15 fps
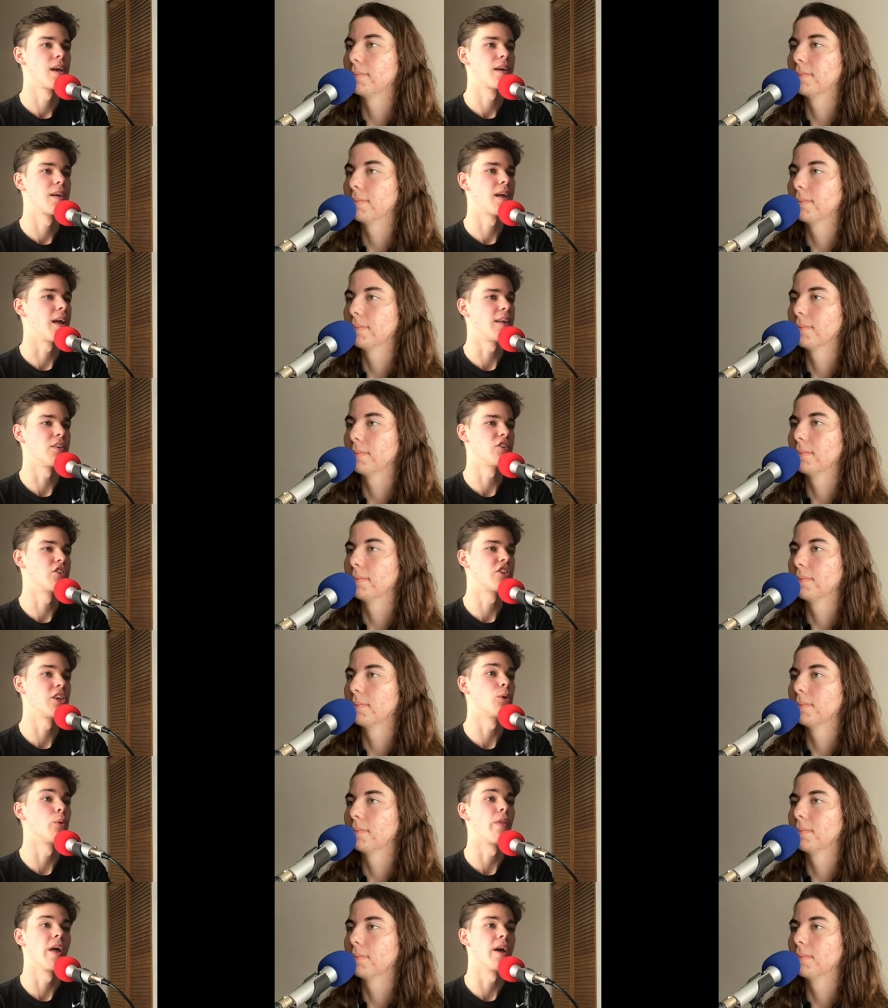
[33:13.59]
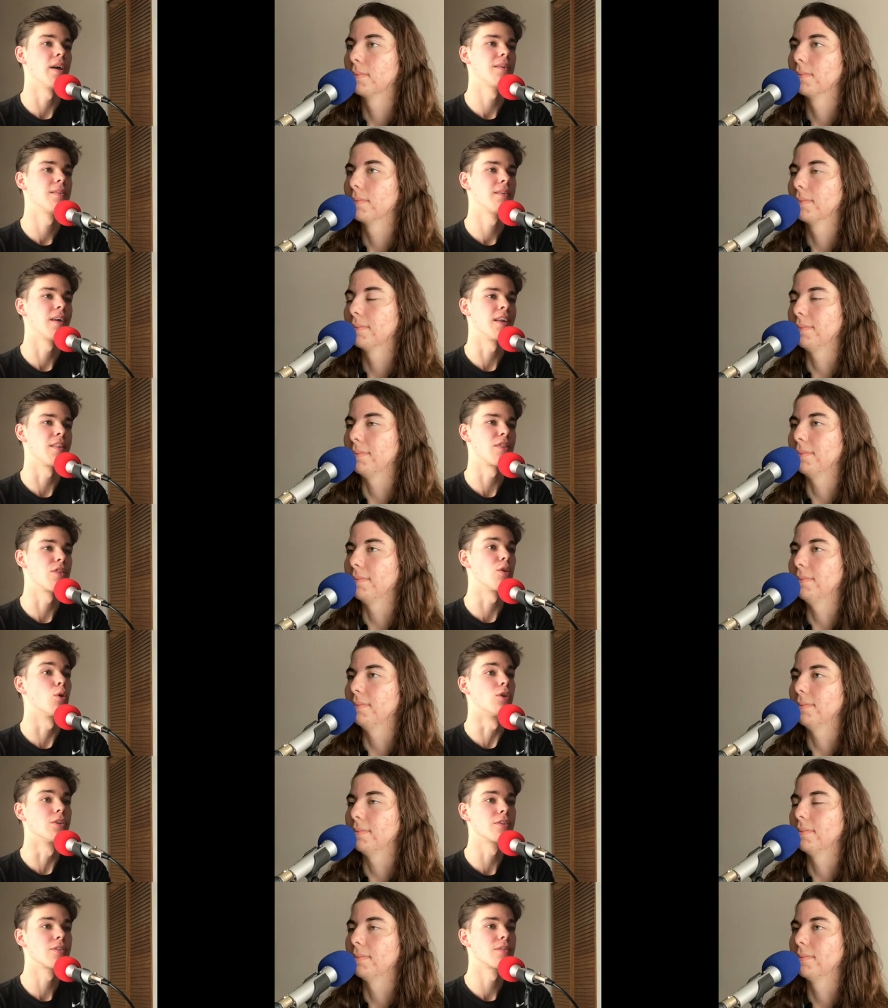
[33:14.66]
Speaker 1: And it just chilled there and mm-hmm.
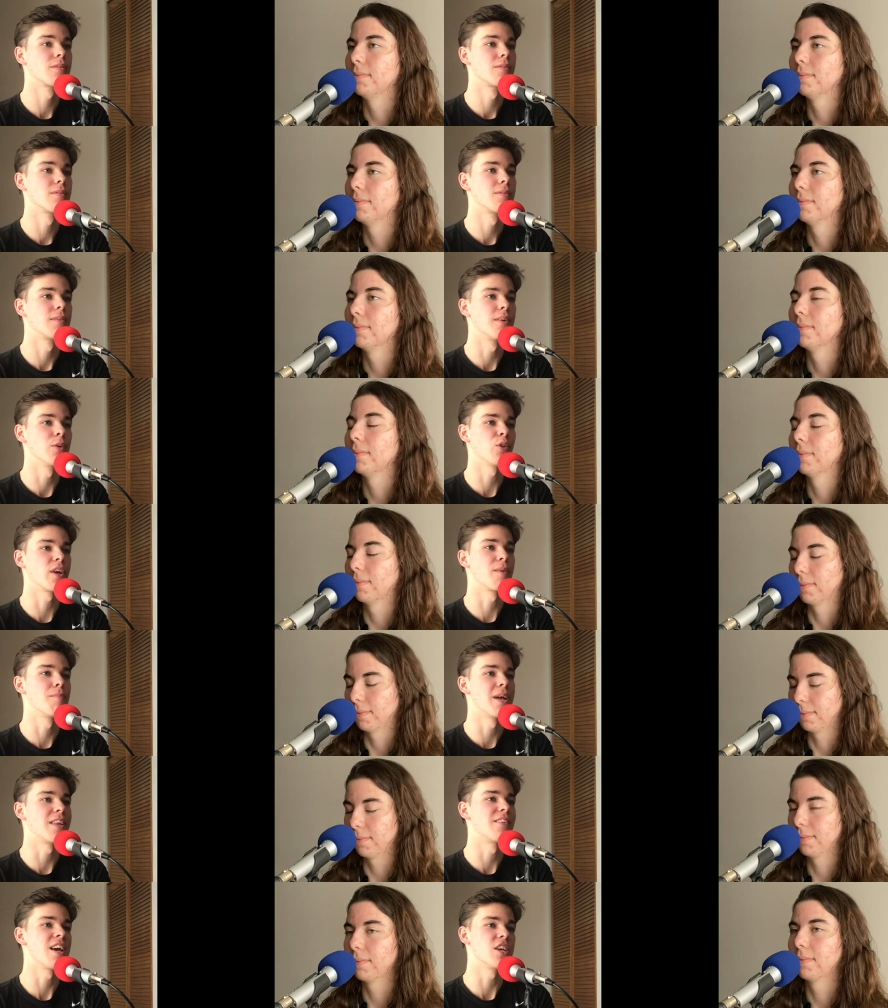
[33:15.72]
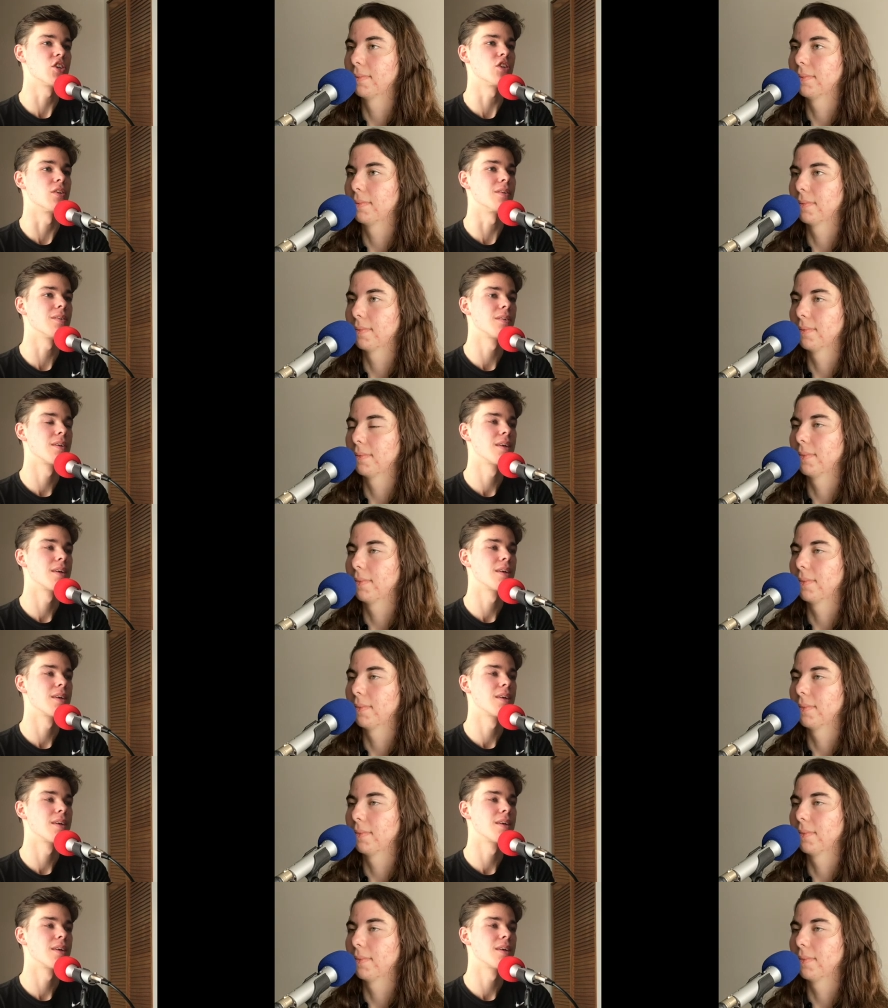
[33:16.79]
thought. It was like a meditation,